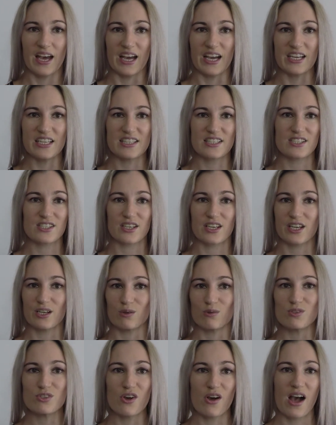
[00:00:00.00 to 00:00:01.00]
It can
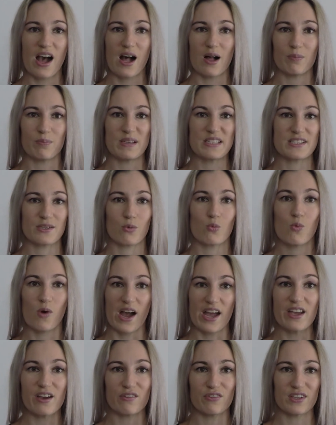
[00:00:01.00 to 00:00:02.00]
also help, it's a
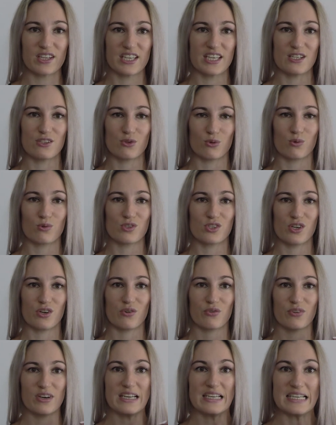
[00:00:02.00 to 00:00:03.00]
way of the kid to
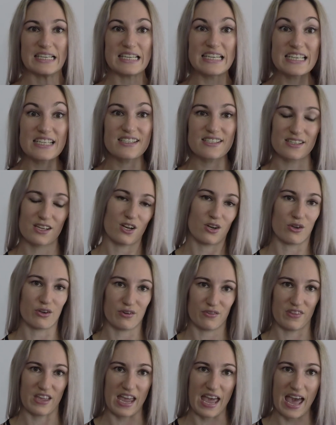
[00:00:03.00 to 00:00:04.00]
also release a lot
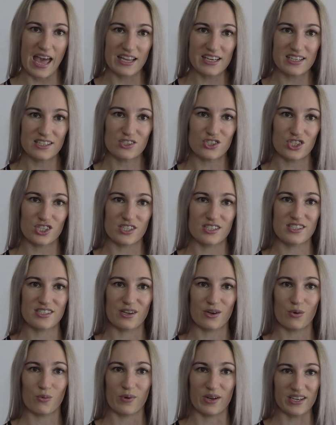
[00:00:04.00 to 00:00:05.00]
of their energy.
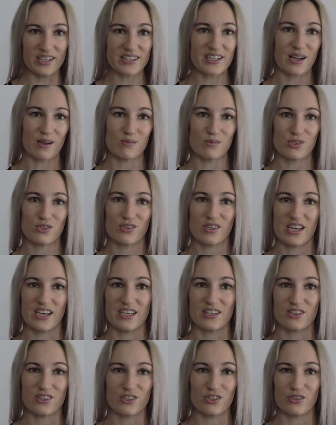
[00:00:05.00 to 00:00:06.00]
So when it comes to
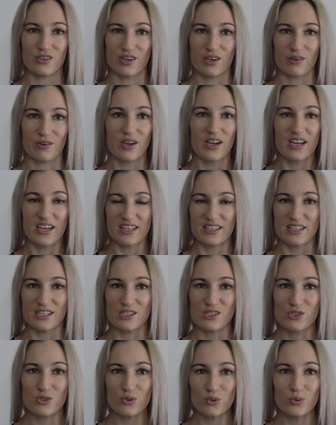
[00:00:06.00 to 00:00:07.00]
their, you know, their
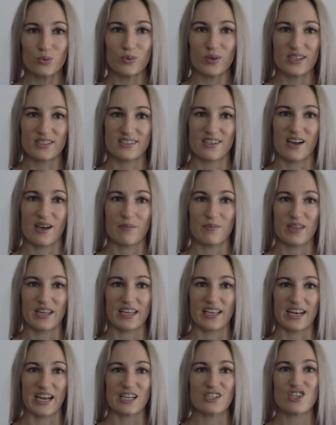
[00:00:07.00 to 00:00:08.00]
schoolwork time, they
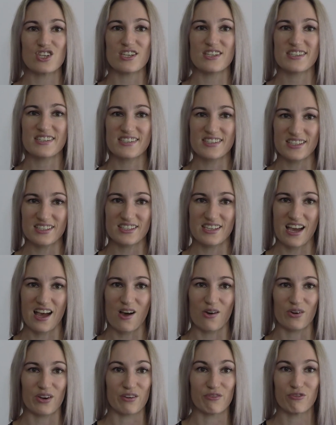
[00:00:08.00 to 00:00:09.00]
can actually sit
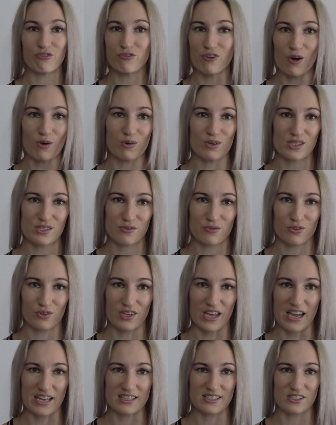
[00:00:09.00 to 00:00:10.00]
down and focus for
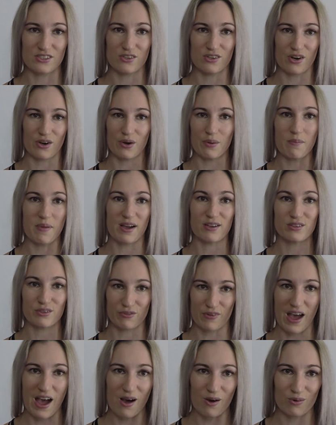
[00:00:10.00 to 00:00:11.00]
that, you know, amount
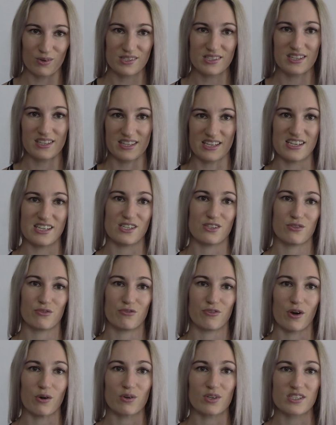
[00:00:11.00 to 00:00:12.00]
of hours that they need to
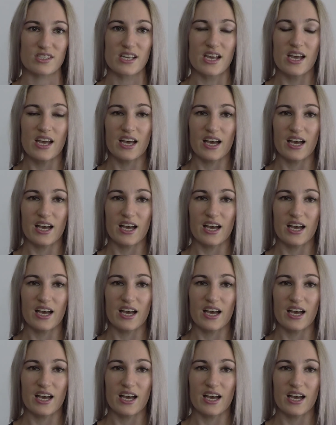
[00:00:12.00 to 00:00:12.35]
focus.